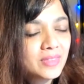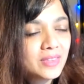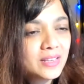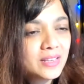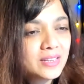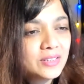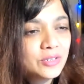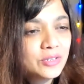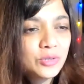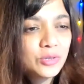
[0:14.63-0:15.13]

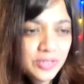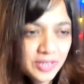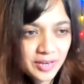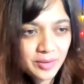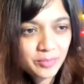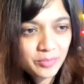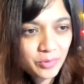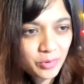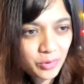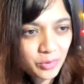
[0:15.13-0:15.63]
do 10
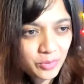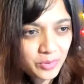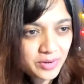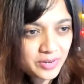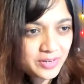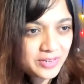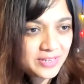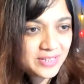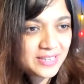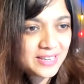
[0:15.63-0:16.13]
more
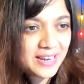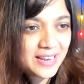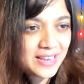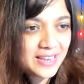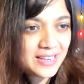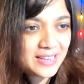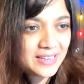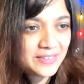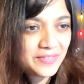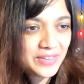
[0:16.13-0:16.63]
words like
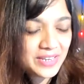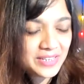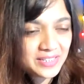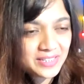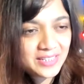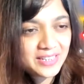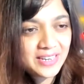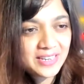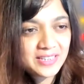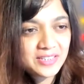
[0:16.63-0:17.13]
we did
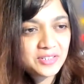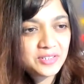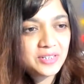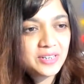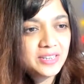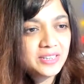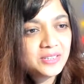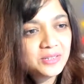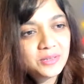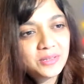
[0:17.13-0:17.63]

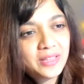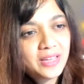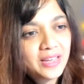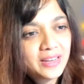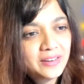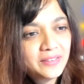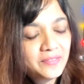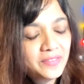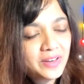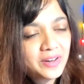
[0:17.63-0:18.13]
yesterday so
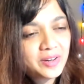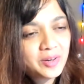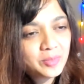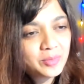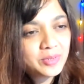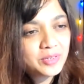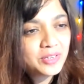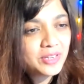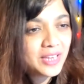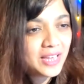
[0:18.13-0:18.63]
that we are
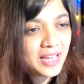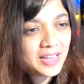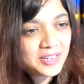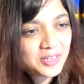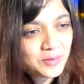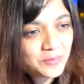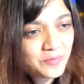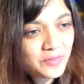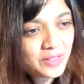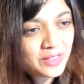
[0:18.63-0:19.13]
able to catch
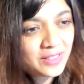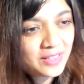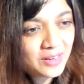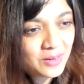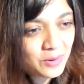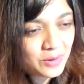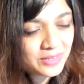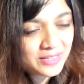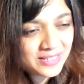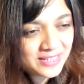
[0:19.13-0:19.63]
up with the
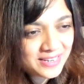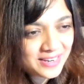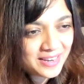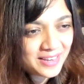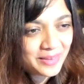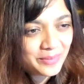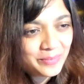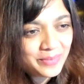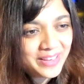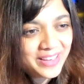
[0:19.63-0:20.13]
lost
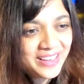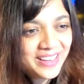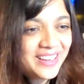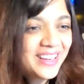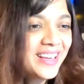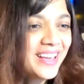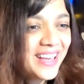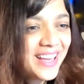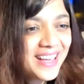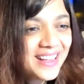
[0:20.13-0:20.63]
time.
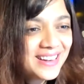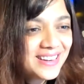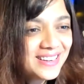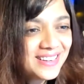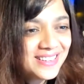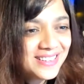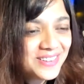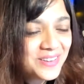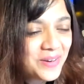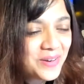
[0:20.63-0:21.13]
And
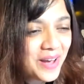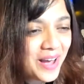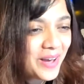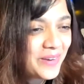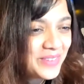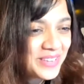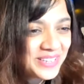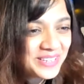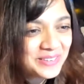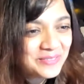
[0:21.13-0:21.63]
so how
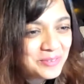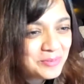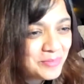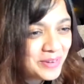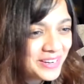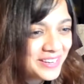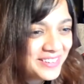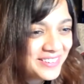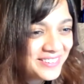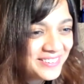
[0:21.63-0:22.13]
is
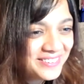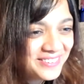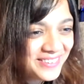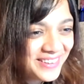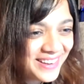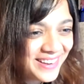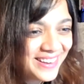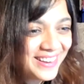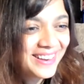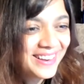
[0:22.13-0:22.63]
everybody
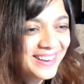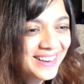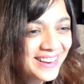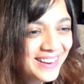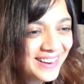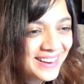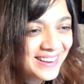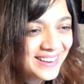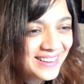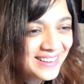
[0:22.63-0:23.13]
doing?
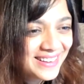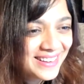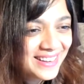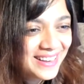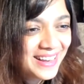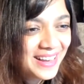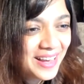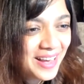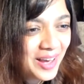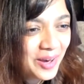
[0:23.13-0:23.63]

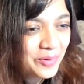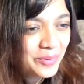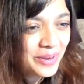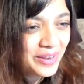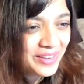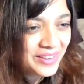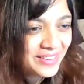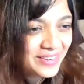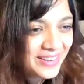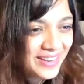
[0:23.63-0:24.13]
How are
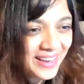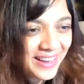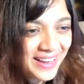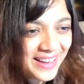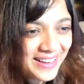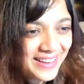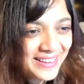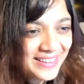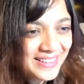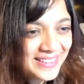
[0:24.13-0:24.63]
you
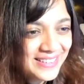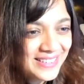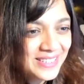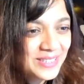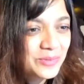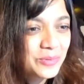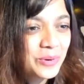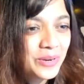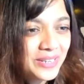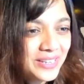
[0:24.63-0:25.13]
guys?
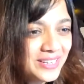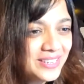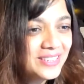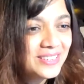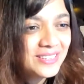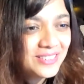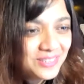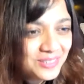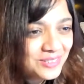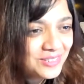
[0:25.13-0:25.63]
What did you
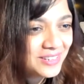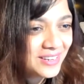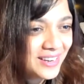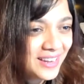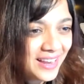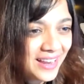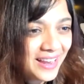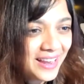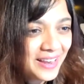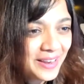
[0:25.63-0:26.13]
do
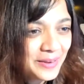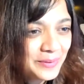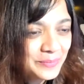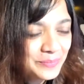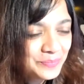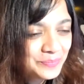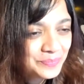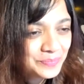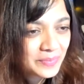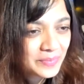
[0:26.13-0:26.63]
today?
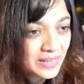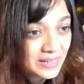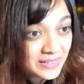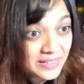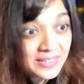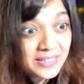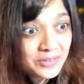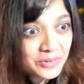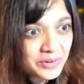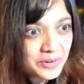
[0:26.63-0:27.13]

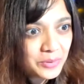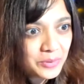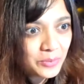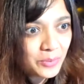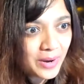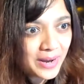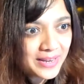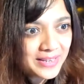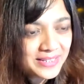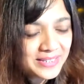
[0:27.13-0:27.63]
Did you
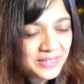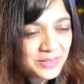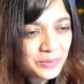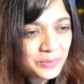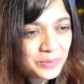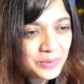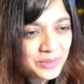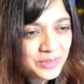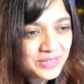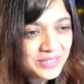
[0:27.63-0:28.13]
revise the
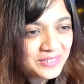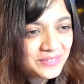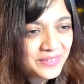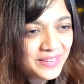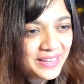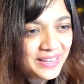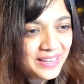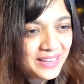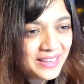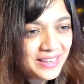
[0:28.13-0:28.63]
words
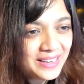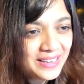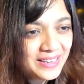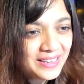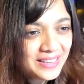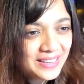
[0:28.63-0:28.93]
we